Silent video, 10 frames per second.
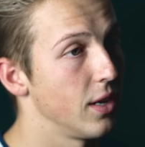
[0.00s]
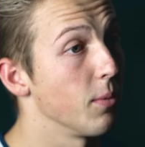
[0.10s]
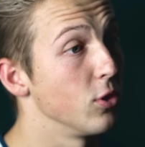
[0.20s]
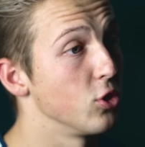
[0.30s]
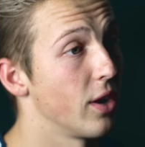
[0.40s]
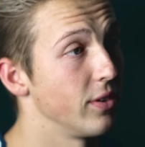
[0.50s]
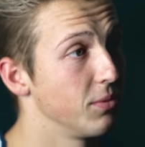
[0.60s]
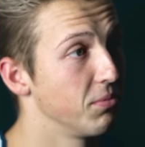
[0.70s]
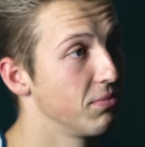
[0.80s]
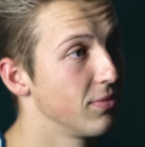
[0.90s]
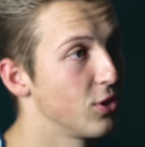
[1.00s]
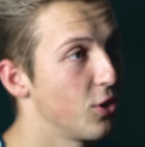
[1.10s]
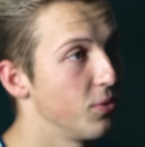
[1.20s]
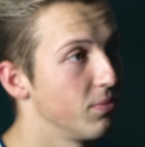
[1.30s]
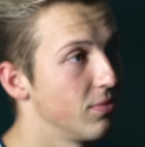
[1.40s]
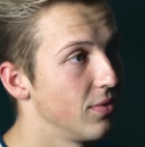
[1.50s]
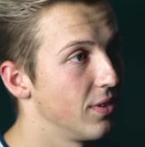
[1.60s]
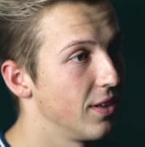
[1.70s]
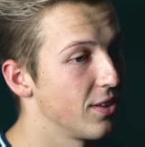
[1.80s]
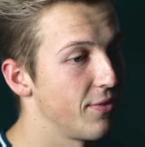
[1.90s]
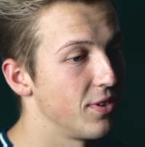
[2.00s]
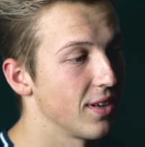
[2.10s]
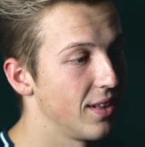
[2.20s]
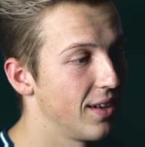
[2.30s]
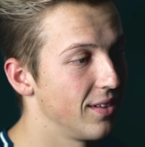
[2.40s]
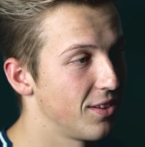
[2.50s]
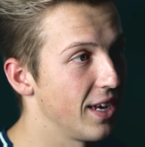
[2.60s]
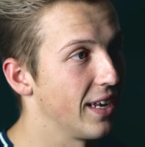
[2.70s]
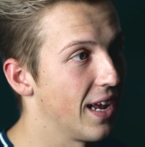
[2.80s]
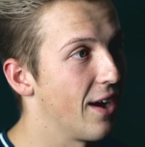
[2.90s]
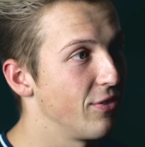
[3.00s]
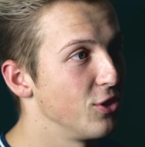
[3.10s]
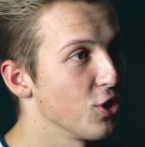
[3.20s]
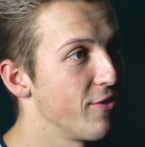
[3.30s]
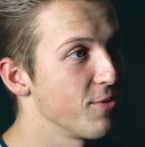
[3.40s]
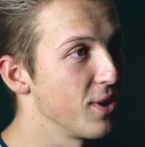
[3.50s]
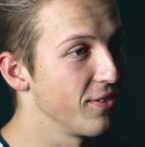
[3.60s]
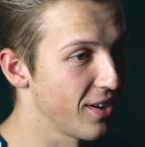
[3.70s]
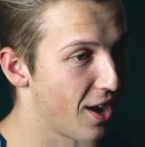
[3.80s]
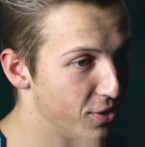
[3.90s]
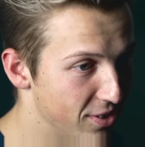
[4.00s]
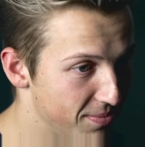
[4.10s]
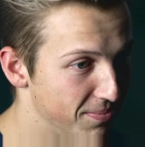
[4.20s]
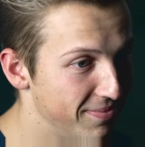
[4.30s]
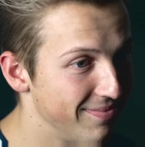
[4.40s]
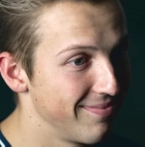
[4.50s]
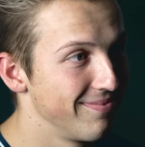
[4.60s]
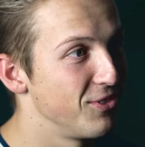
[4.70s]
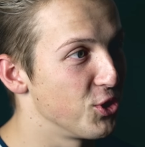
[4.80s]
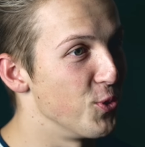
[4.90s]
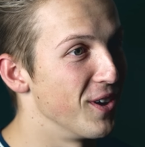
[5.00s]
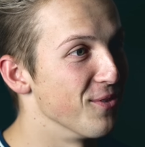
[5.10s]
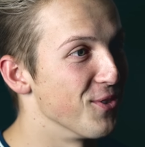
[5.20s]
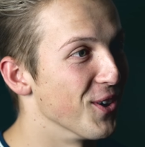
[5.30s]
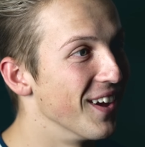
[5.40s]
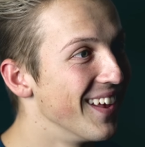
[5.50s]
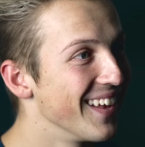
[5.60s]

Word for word: yep, you're driving. So safe to say that second half of the driver's briefing I was tuned in for.